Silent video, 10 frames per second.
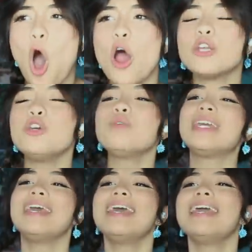Are you
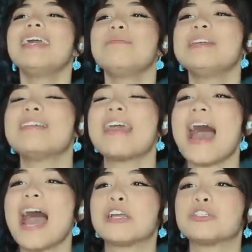kidding me? They
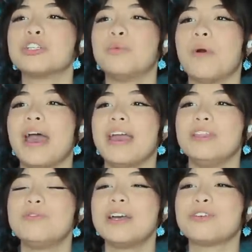actually
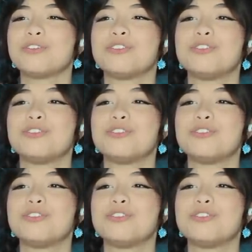went. You guys are